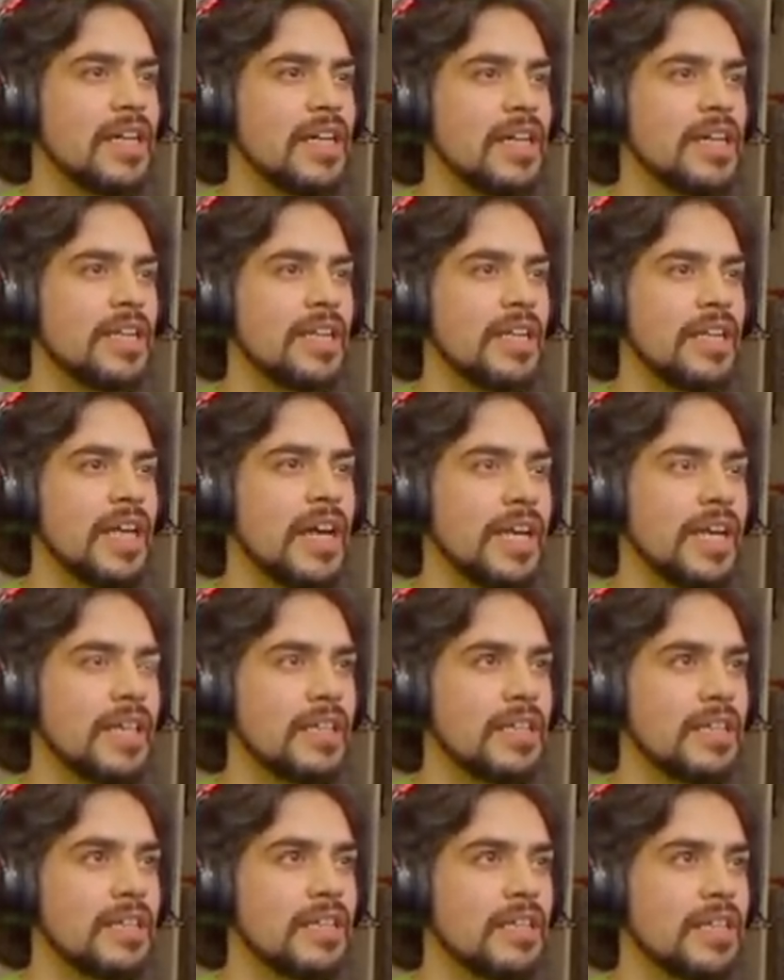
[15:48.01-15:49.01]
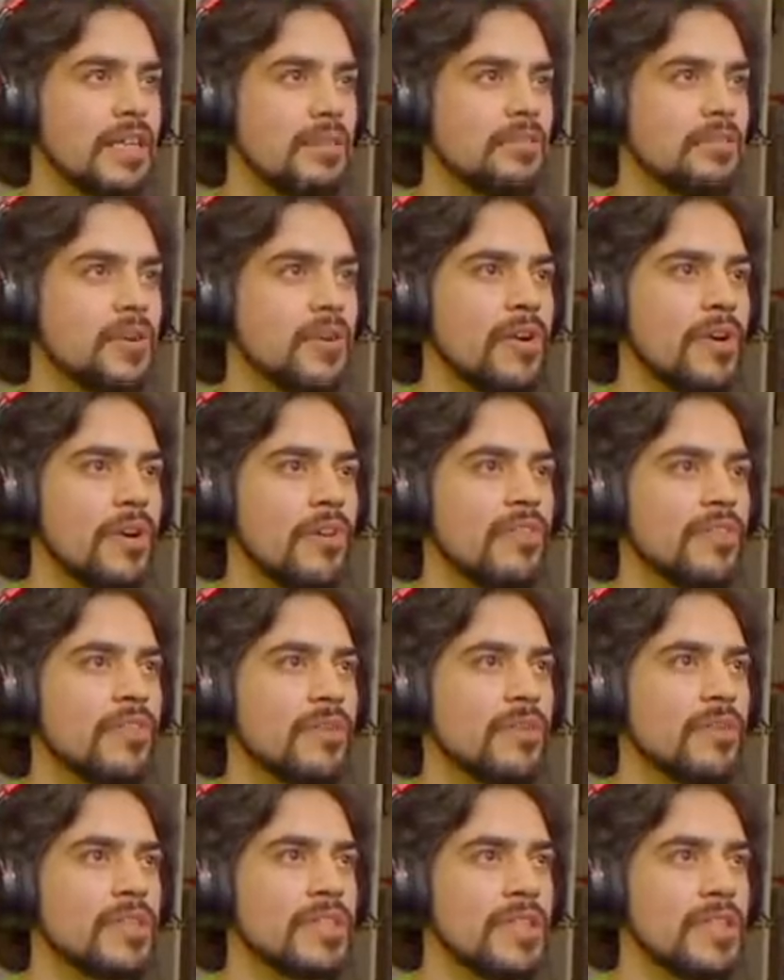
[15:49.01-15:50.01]
and then like gonna port over
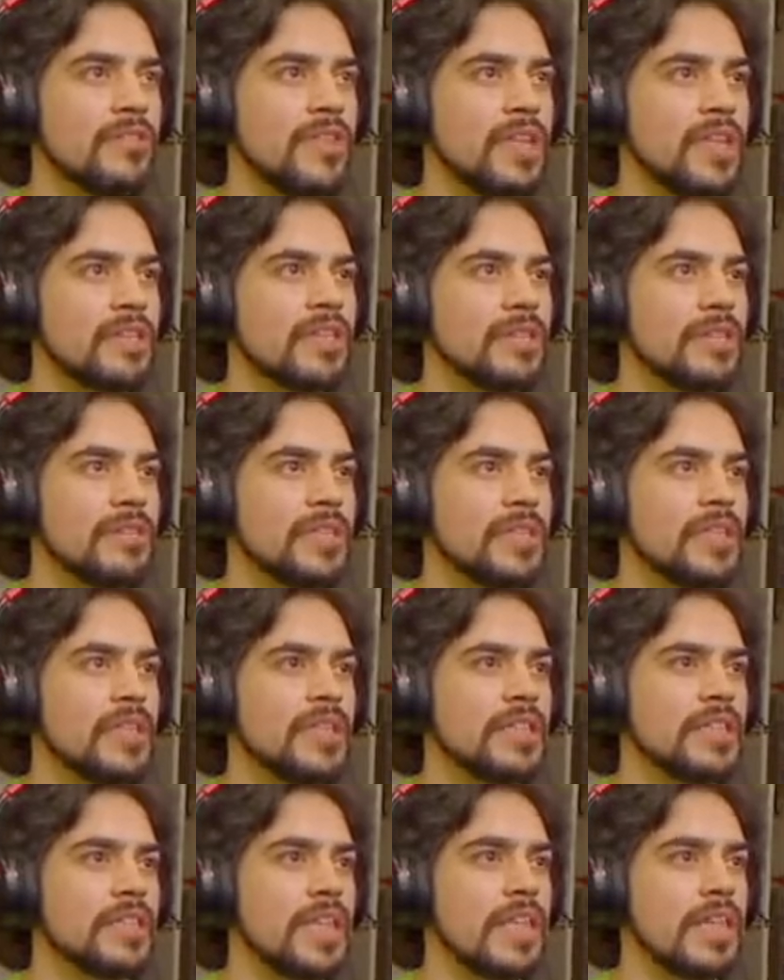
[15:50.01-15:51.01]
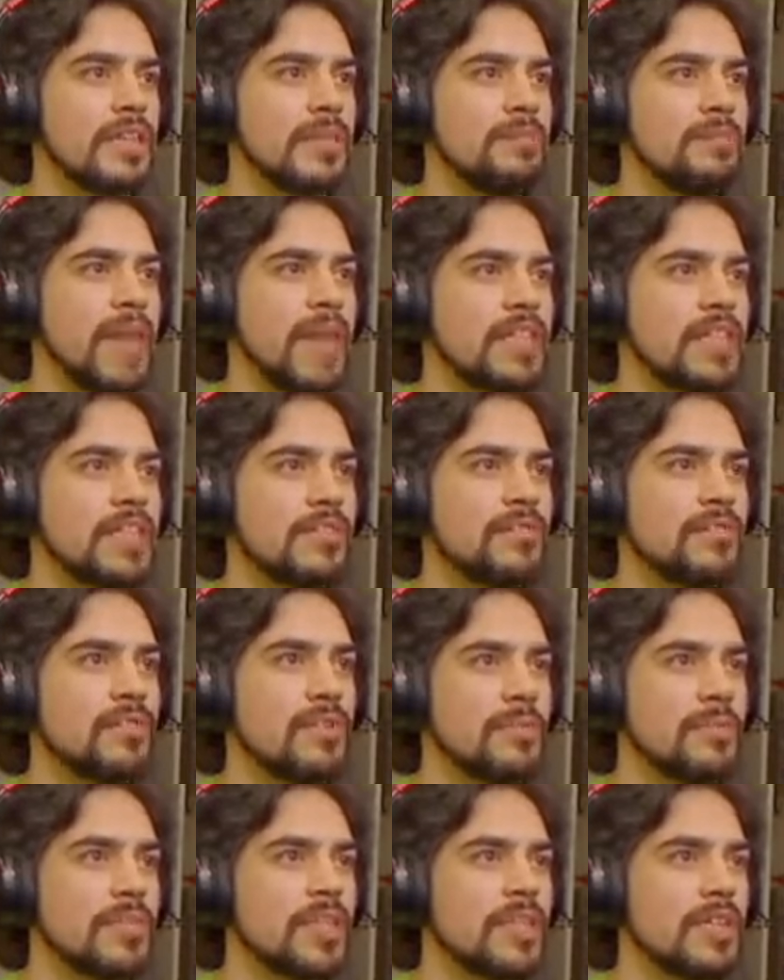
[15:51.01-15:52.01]
once they find something that's like the magic
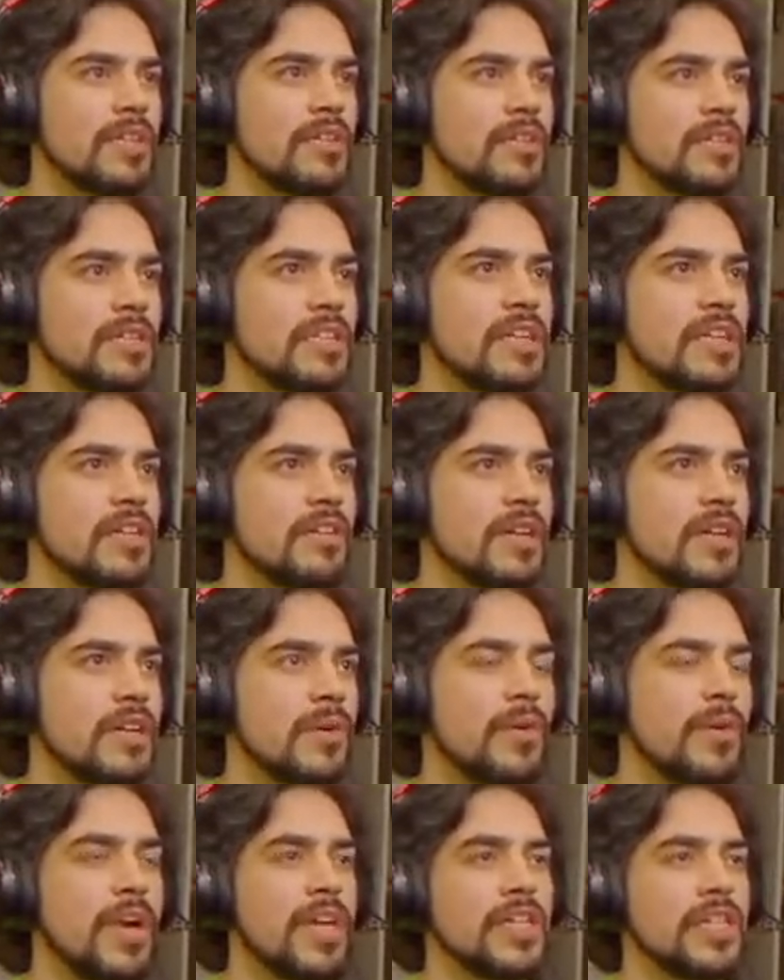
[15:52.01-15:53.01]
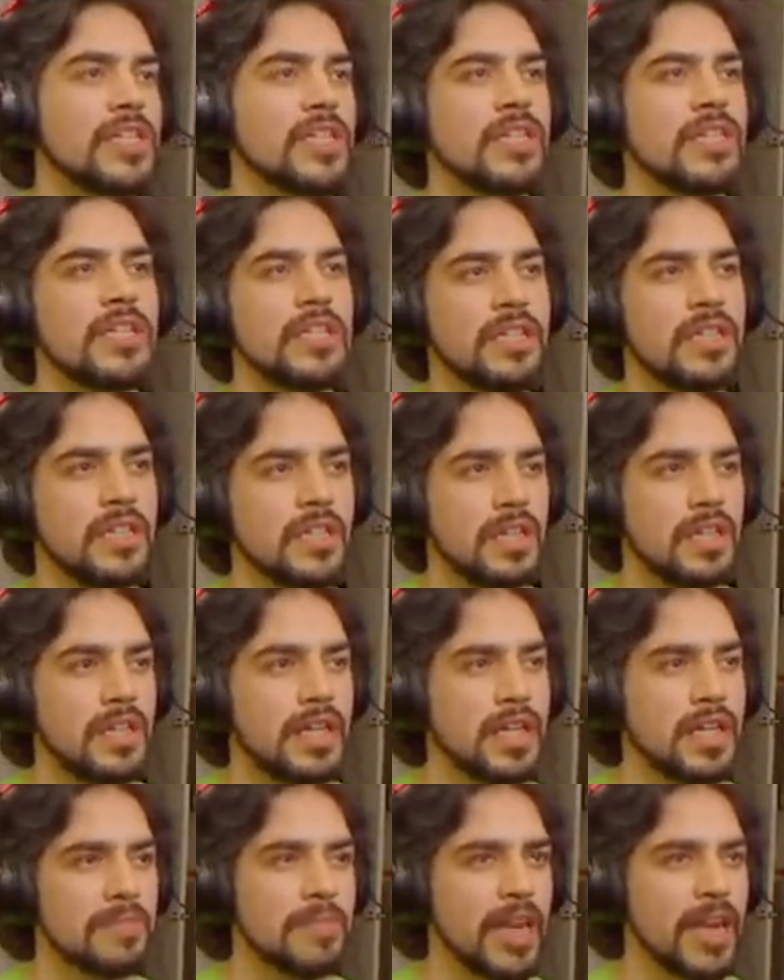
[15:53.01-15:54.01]
formula or the secret equation
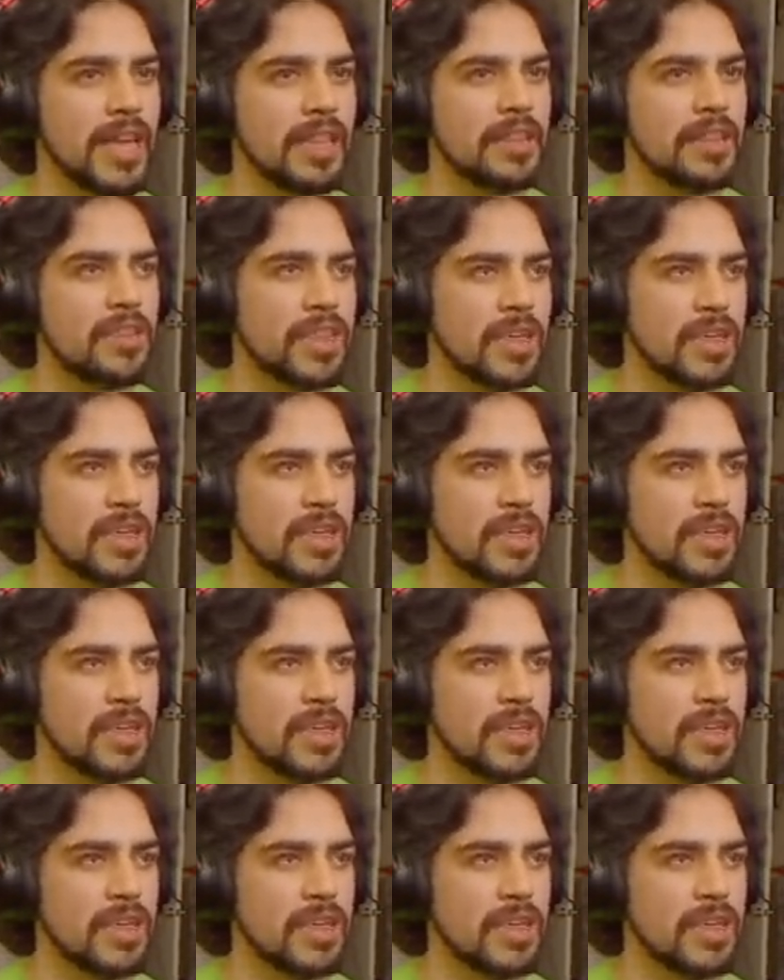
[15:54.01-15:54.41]
and make the